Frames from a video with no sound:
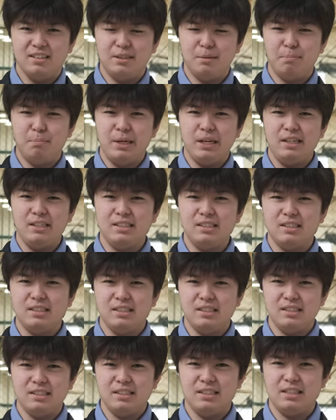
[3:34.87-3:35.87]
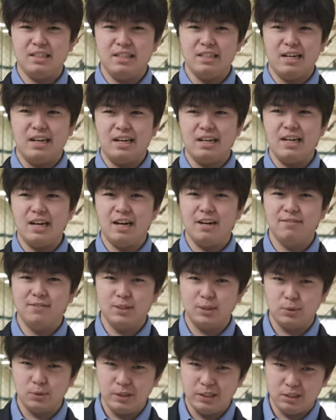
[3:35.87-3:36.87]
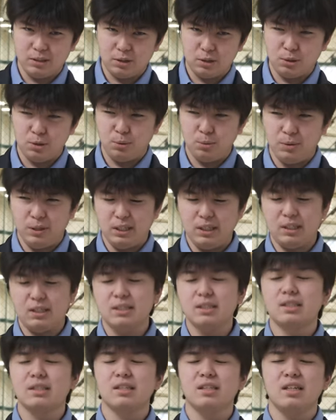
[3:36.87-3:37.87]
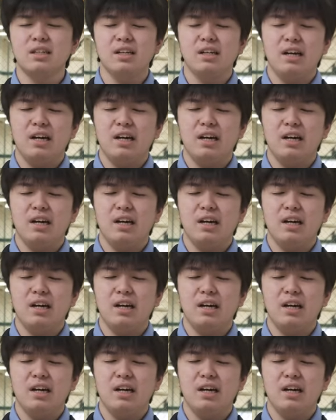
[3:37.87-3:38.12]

The Pistons did not have a great 2 weeks.